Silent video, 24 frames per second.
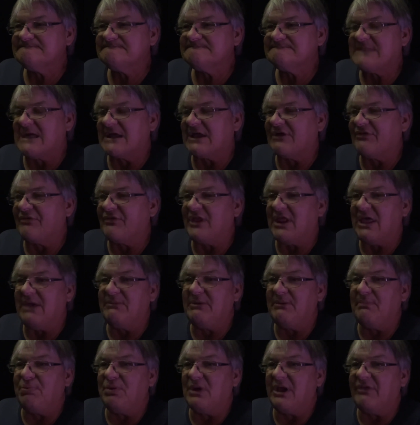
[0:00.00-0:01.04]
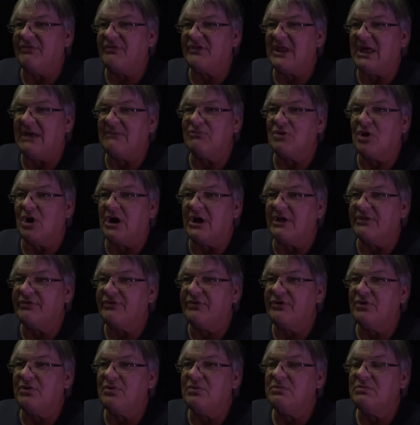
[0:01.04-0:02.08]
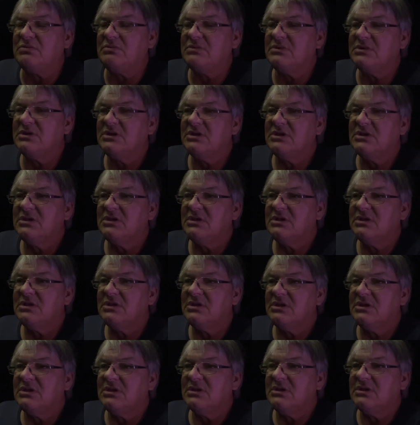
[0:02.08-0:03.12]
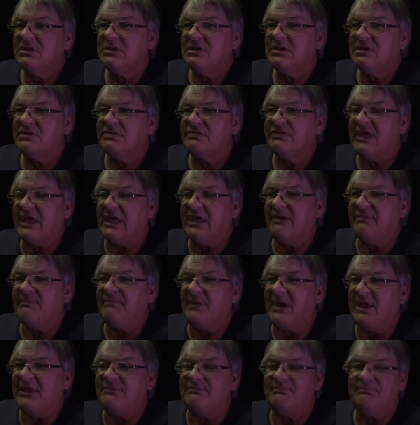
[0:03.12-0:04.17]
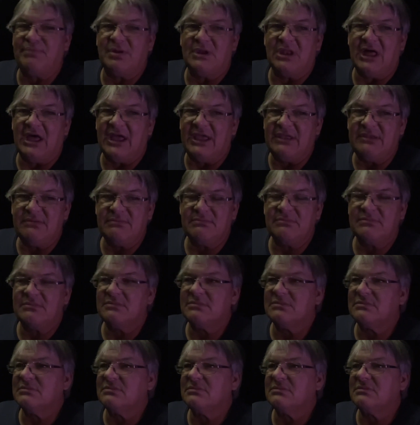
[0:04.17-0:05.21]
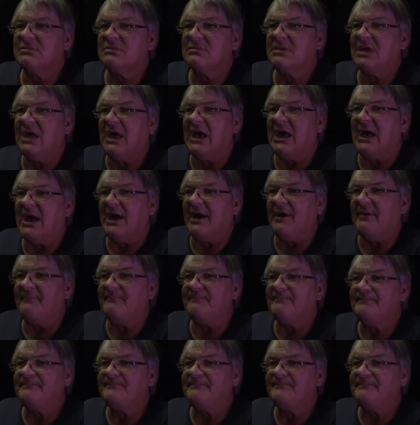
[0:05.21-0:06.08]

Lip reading: Like I said, every place that I've gone to, they've been polite. I